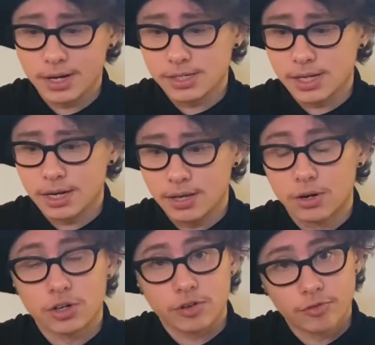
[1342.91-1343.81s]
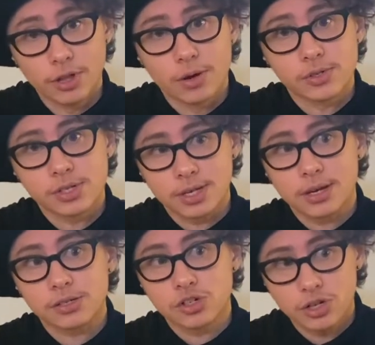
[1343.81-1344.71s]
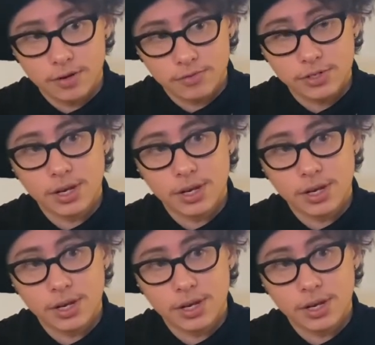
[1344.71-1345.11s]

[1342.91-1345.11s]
Is that energy flows, things shift.